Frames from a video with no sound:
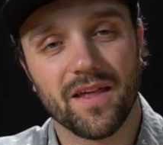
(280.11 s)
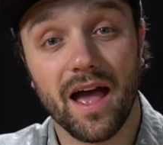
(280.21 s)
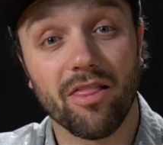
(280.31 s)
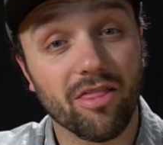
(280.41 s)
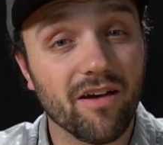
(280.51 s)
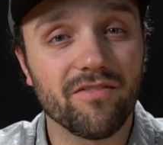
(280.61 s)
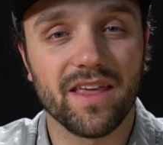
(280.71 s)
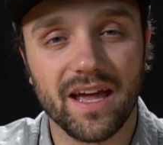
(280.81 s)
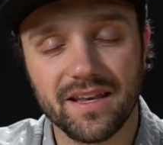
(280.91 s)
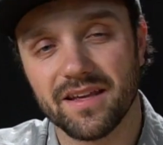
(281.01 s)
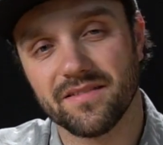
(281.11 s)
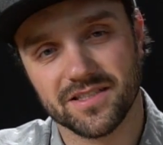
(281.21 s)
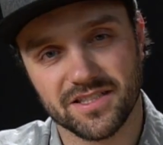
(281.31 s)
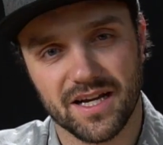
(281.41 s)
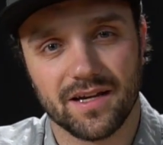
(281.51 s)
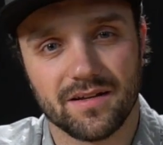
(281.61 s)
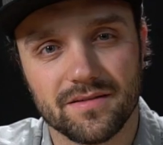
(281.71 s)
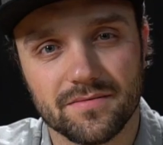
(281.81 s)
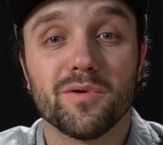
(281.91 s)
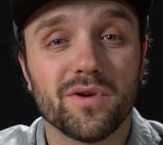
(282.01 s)
I love the idea of this jacket.
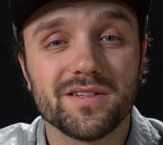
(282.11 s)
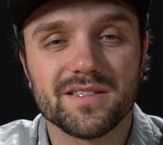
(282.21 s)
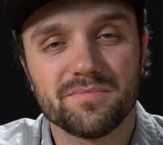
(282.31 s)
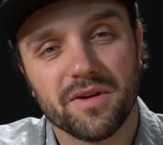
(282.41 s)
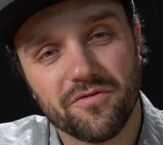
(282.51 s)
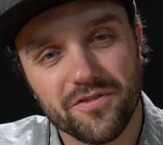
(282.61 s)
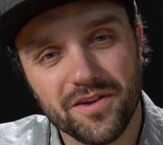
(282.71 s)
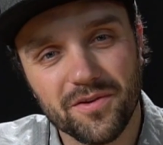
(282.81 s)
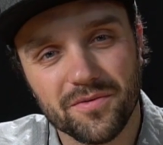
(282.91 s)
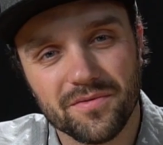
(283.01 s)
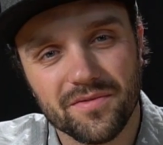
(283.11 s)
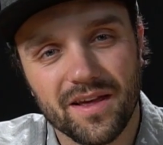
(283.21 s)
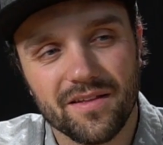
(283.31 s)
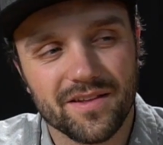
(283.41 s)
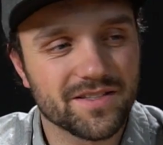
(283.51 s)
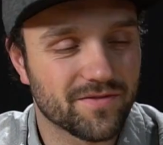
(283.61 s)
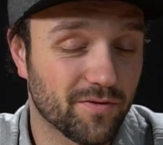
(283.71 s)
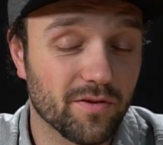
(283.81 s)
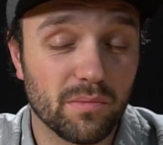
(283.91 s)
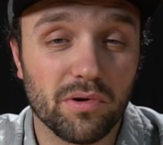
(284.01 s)
But what does this mean for you? Now, this is
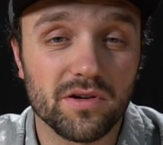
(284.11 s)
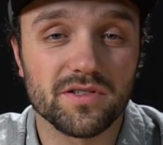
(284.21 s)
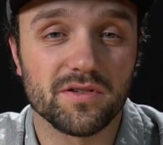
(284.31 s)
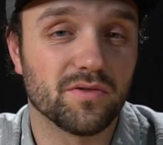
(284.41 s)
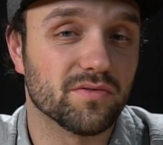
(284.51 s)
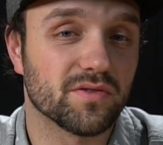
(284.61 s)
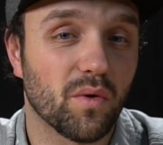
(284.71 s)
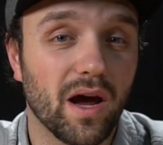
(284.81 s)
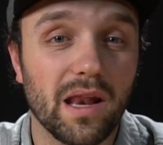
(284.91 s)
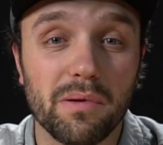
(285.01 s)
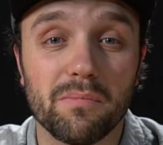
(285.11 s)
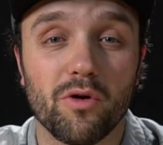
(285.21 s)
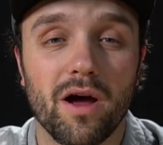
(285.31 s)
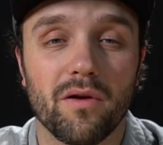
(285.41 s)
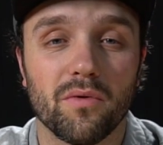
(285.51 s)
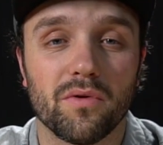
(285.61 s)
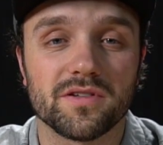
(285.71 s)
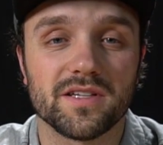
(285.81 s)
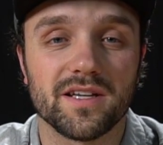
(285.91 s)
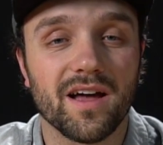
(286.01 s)
for the person who's quite a bit more
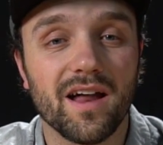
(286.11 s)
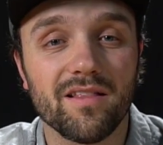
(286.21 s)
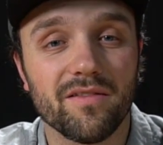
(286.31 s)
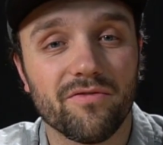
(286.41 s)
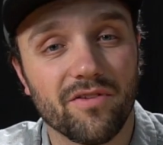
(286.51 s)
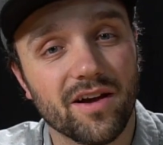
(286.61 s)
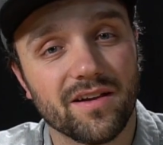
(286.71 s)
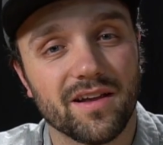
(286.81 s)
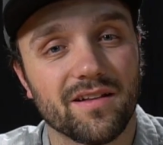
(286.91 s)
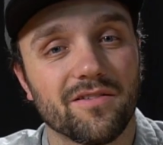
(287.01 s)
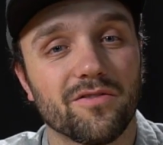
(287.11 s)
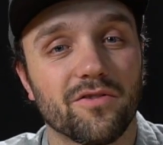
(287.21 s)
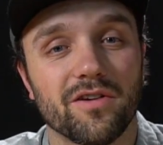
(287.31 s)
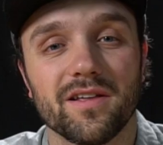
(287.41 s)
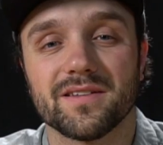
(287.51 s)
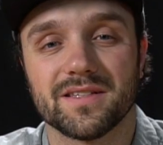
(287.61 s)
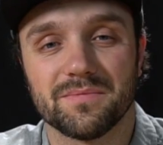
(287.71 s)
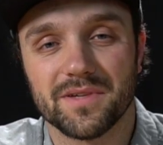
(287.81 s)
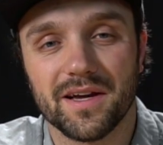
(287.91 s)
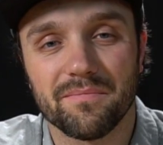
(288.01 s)
outdoorsy and not afraid to get a little dirty at the
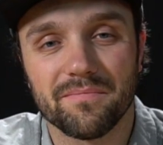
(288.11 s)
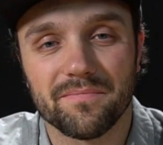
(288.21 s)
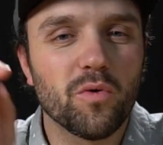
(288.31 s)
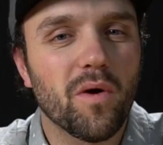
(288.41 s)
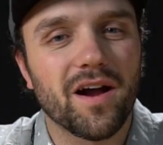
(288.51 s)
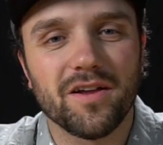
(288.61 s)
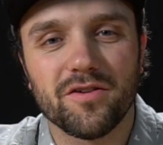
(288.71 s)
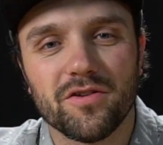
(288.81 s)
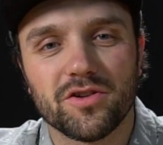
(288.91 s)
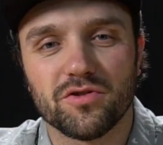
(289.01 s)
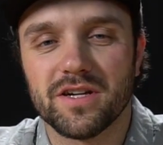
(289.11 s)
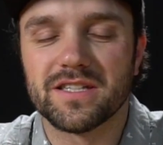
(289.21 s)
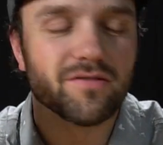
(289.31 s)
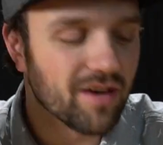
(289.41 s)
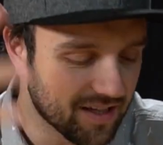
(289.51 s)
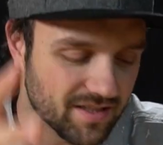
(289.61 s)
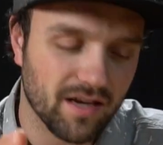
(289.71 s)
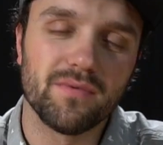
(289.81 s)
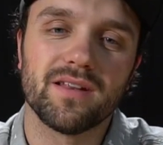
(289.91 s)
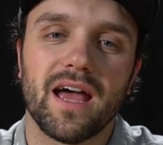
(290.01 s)
same time. You're walking through the trees, the rain's
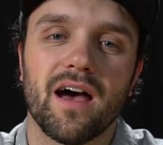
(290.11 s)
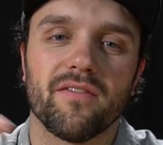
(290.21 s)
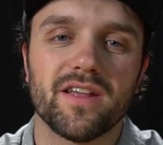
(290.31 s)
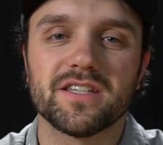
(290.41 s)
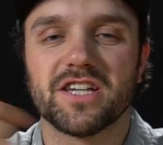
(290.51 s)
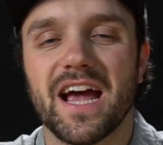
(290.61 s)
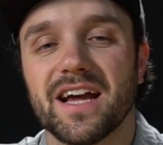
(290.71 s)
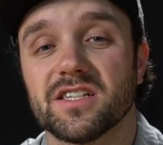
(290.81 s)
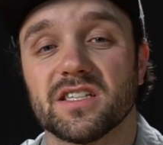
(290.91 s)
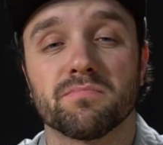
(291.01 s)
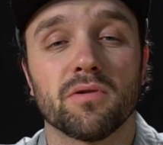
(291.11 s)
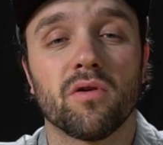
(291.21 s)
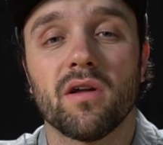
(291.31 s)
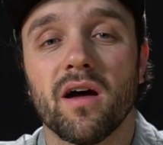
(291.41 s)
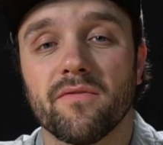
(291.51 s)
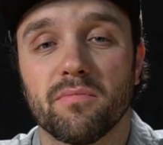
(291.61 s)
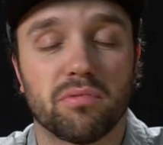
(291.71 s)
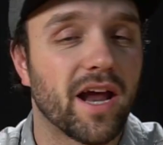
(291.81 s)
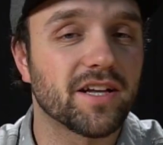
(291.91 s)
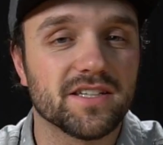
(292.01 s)
coming down, this jacket's just blowing off
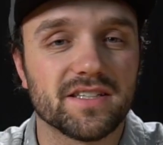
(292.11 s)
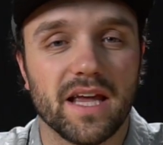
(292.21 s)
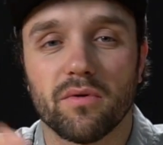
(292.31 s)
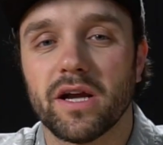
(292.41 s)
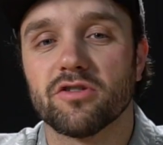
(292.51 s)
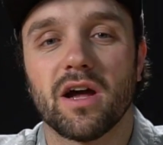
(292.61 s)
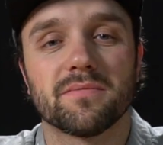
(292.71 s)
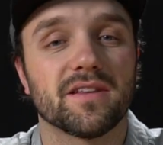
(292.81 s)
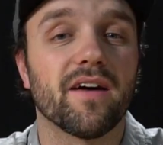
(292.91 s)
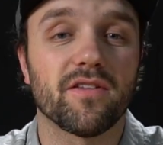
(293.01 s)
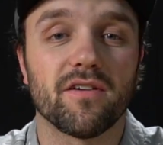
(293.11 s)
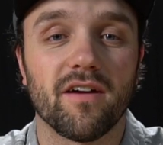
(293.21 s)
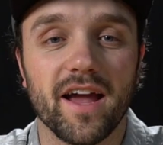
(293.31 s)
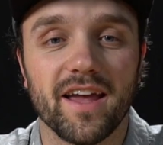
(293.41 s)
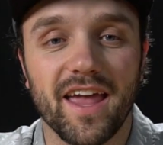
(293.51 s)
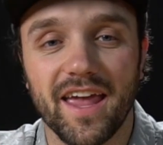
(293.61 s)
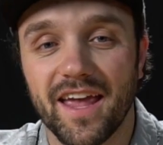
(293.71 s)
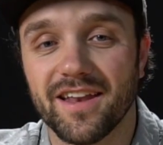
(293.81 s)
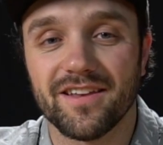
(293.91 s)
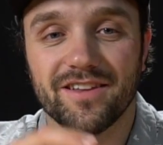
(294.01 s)
branches and raindrops left and right,
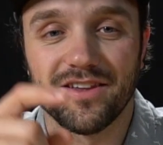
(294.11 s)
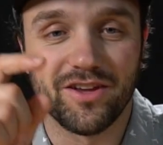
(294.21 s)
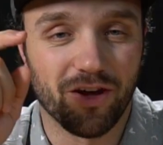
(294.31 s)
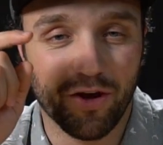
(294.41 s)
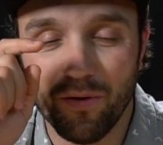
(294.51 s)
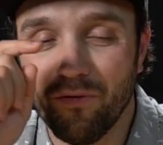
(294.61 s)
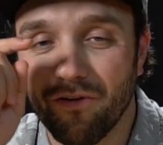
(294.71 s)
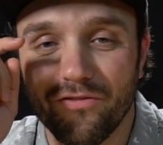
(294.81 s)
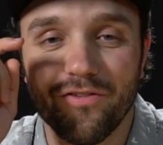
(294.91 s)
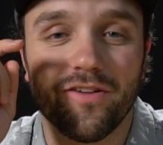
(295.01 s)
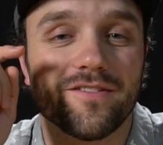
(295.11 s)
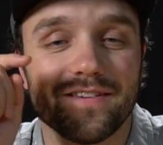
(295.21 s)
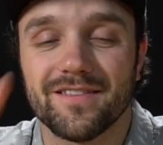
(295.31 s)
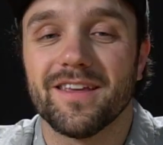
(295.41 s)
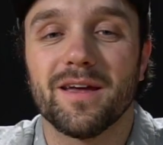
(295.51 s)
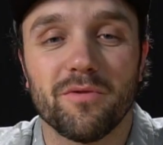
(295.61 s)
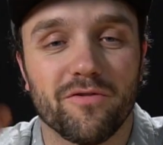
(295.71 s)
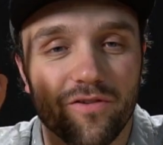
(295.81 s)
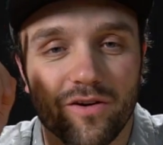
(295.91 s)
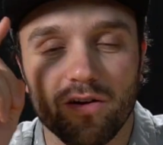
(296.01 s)
and you are feeling slim, you're
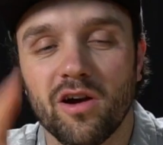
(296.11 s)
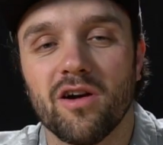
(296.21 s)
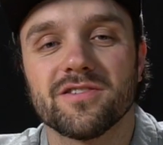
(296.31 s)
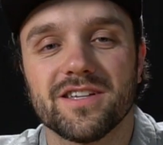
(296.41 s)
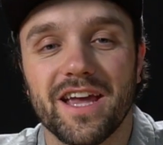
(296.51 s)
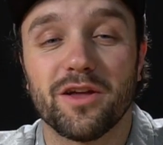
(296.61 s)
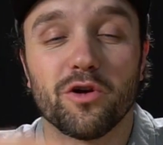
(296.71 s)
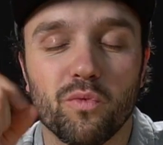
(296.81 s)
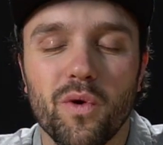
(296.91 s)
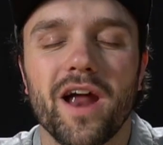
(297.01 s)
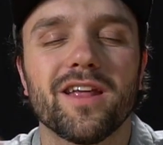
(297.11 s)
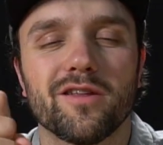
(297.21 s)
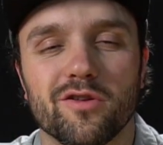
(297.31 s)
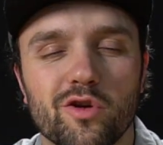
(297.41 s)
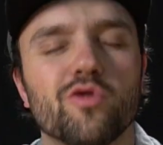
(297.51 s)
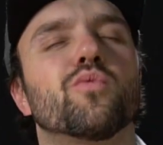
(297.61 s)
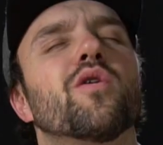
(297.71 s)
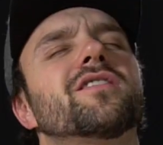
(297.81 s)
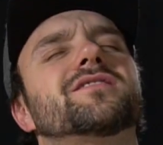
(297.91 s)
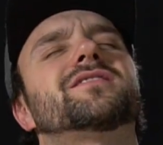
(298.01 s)
feeling cozy, and you're ready to do work,